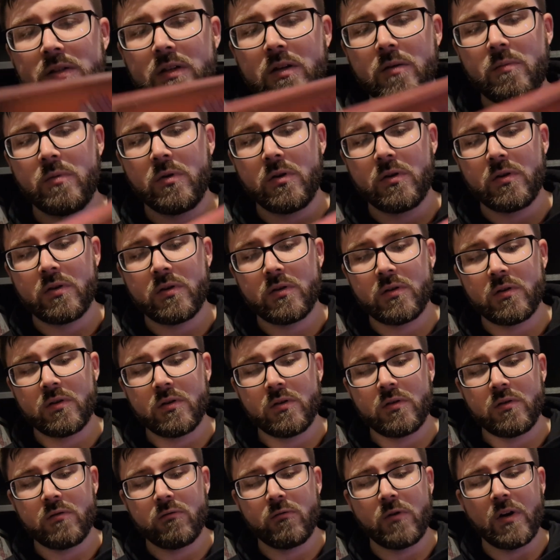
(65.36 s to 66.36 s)
steelbook.
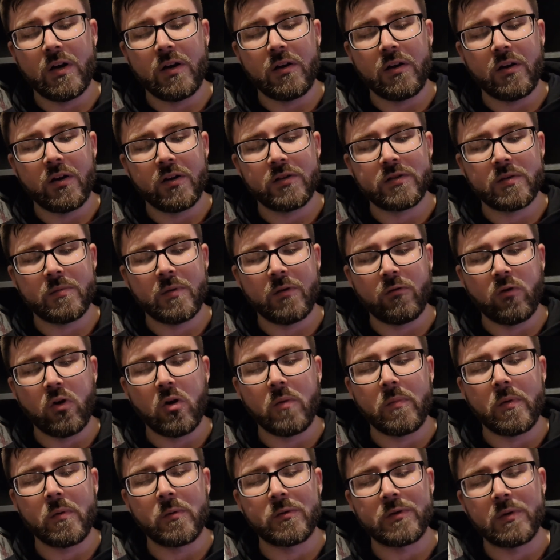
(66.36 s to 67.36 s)
Really nice. I mean,
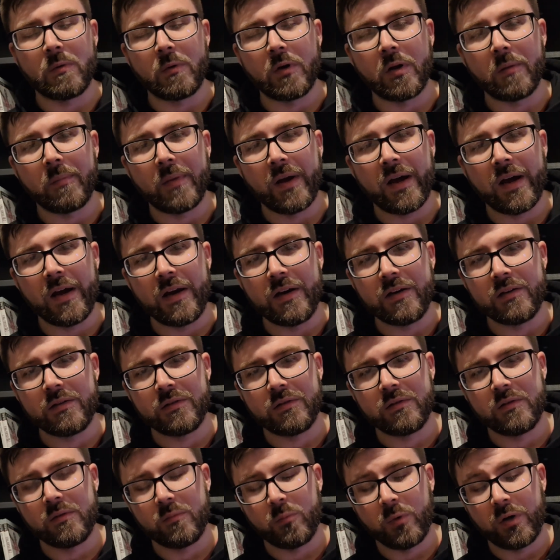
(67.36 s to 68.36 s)
Ruby was the one I played
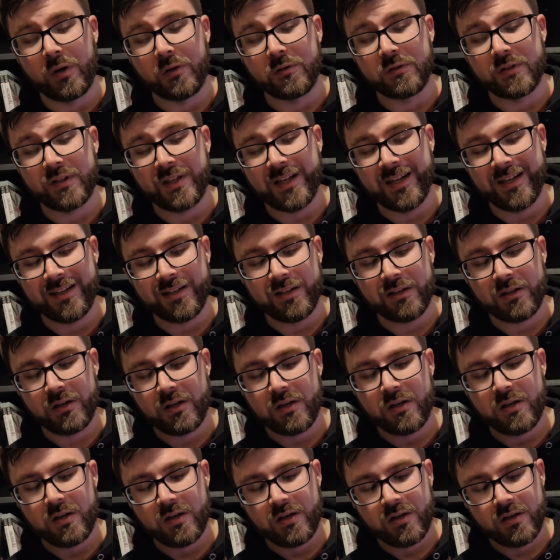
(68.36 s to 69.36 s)
when I was a kid,
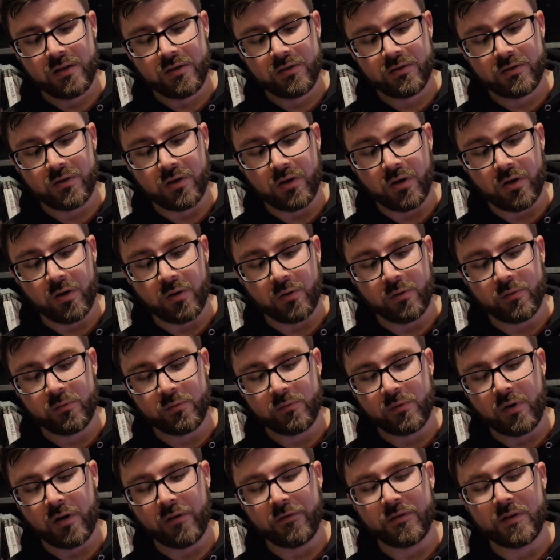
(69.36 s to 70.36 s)
so
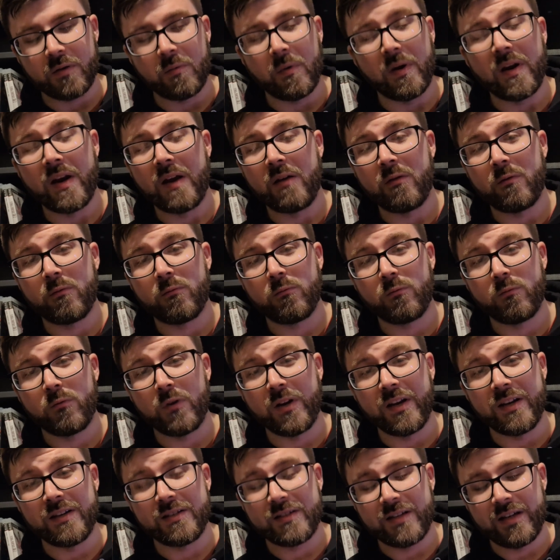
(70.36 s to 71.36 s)
obviously when they
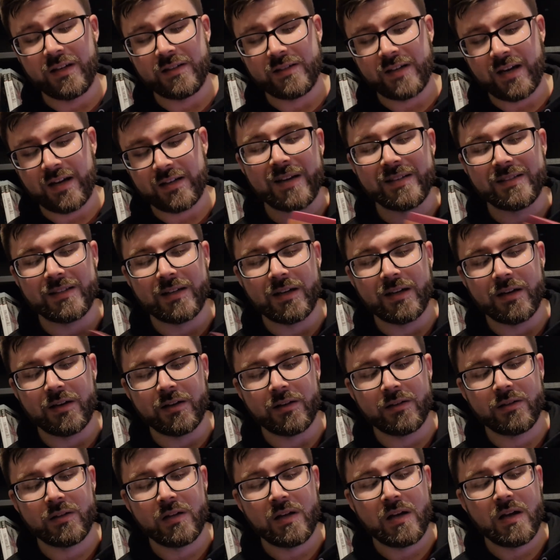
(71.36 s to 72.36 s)
released these I had to get
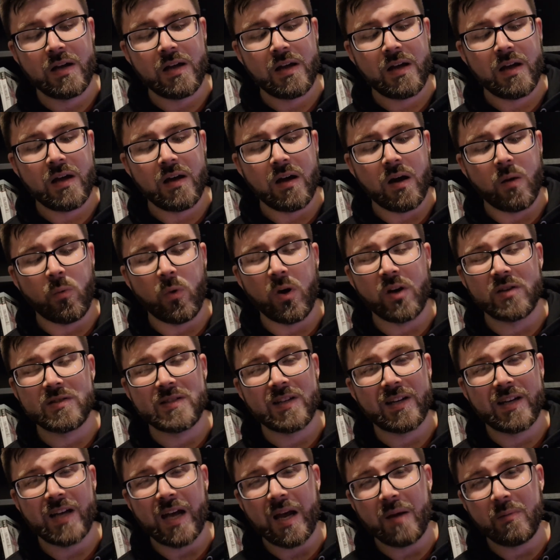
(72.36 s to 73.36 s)
it. I
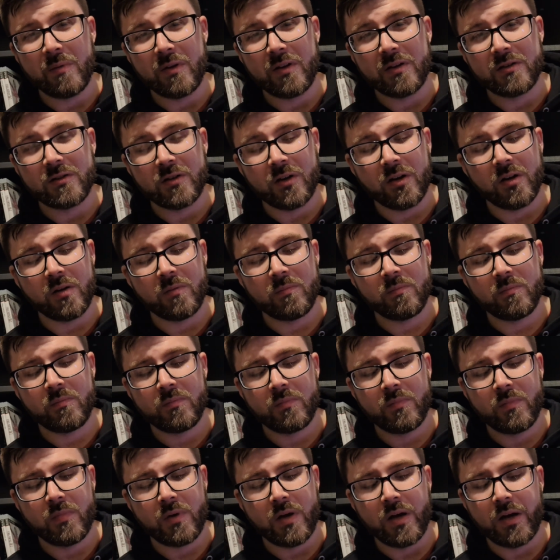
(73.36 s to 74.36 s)
worked at Game at the time,
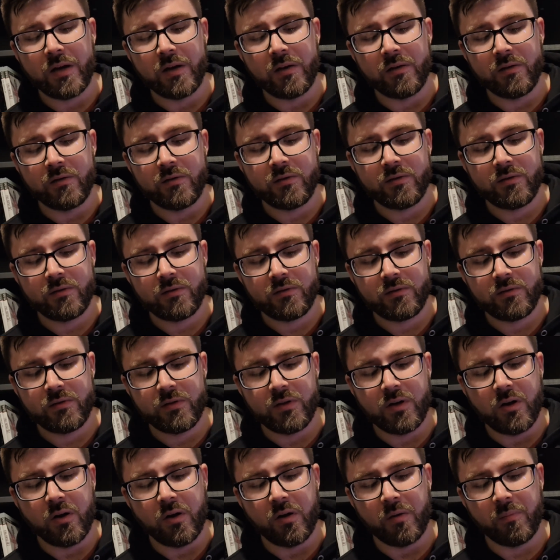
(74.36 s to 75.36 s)
and
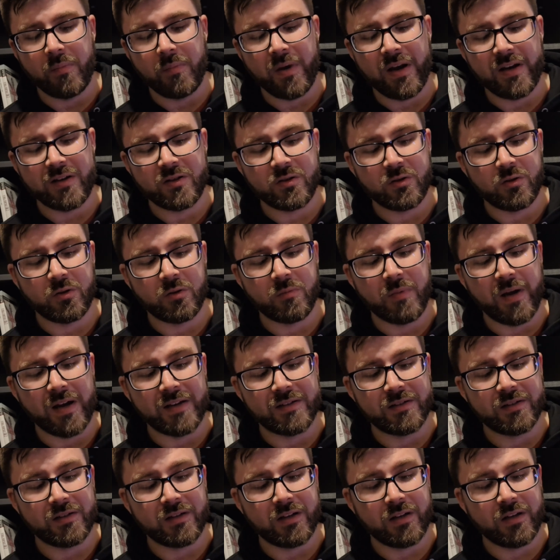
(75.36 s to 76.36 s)
you know, I made sure
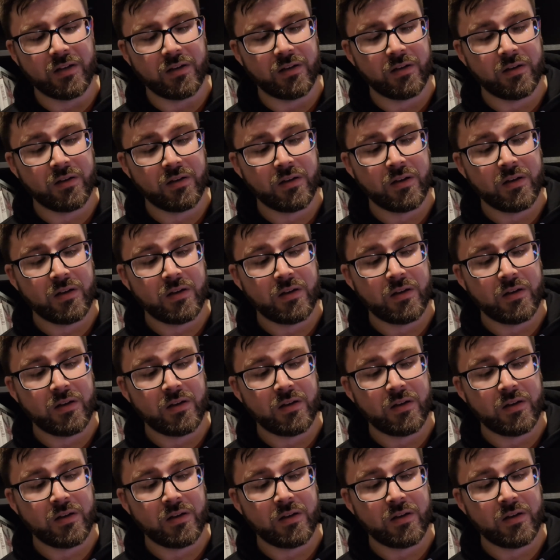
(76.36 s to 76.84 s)
basically